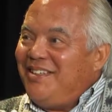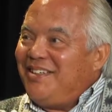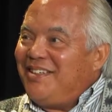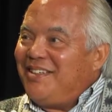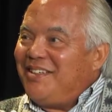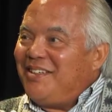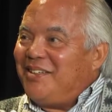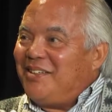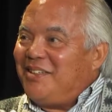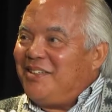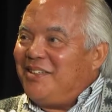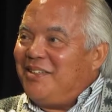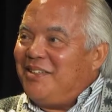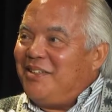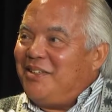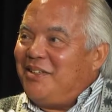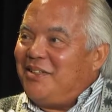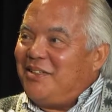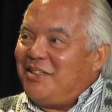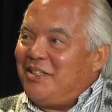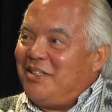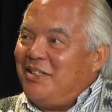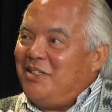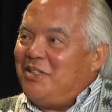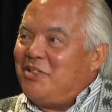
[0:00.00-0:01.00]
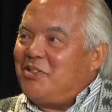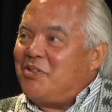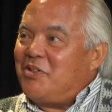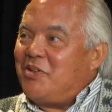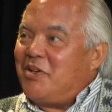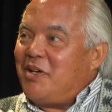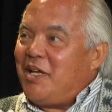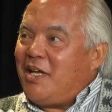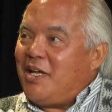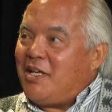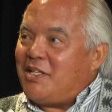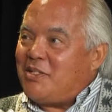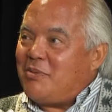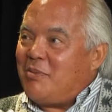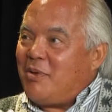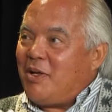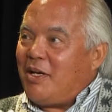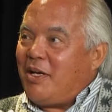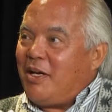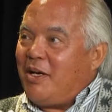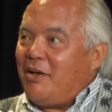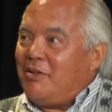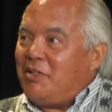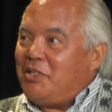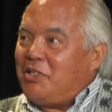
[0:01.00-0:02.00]
The industry has
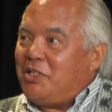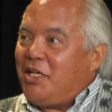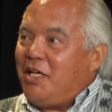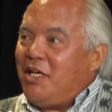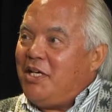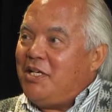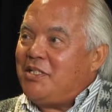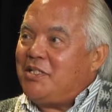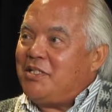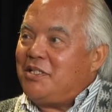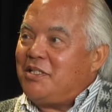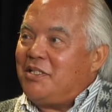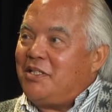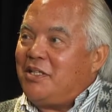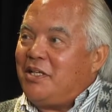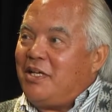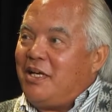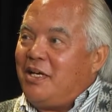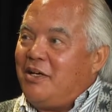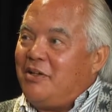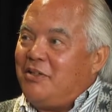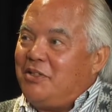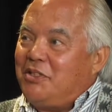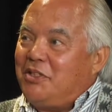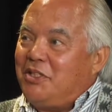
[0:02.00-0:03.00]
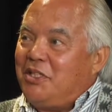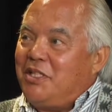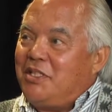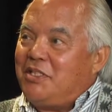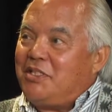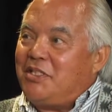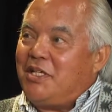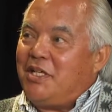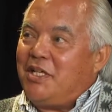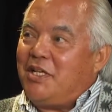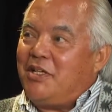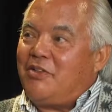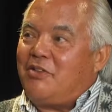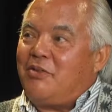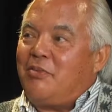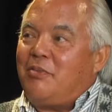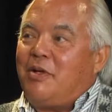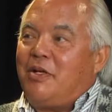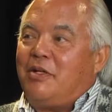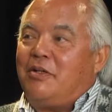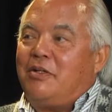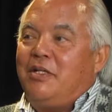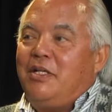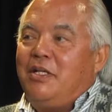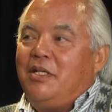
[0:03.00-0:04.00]
about higher education, the higher education has
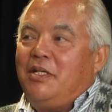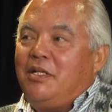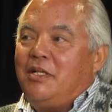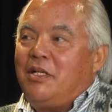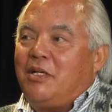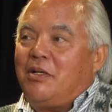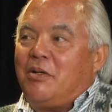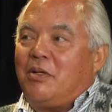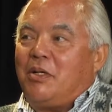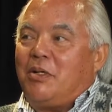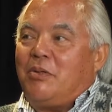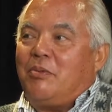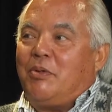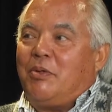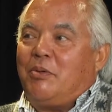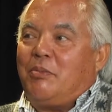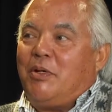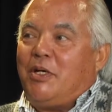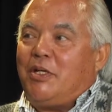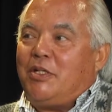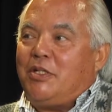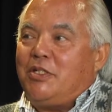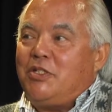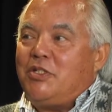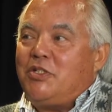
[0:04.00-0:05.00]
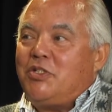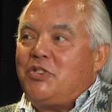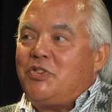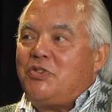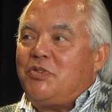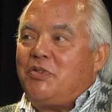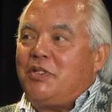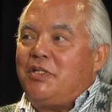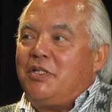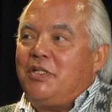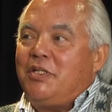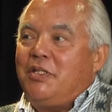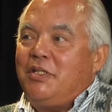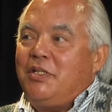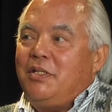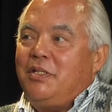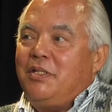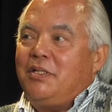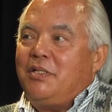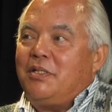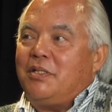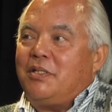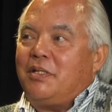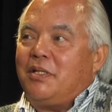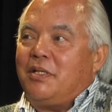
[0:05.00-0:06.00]
about industry,
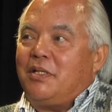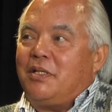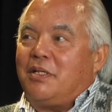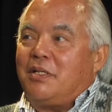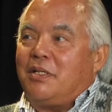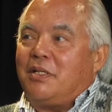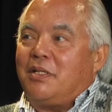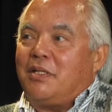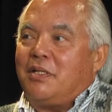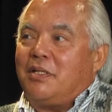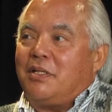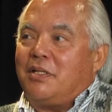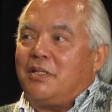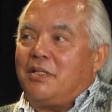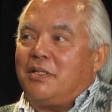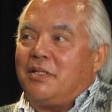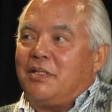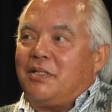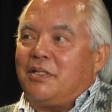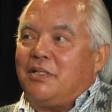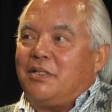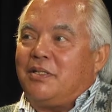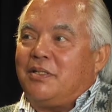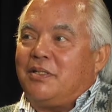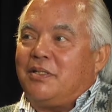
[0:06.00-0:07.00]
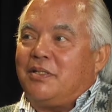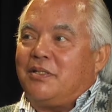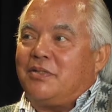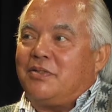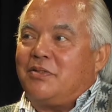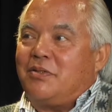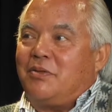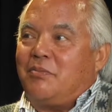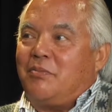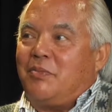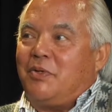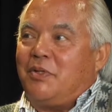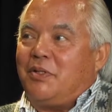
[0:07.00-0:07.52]
and so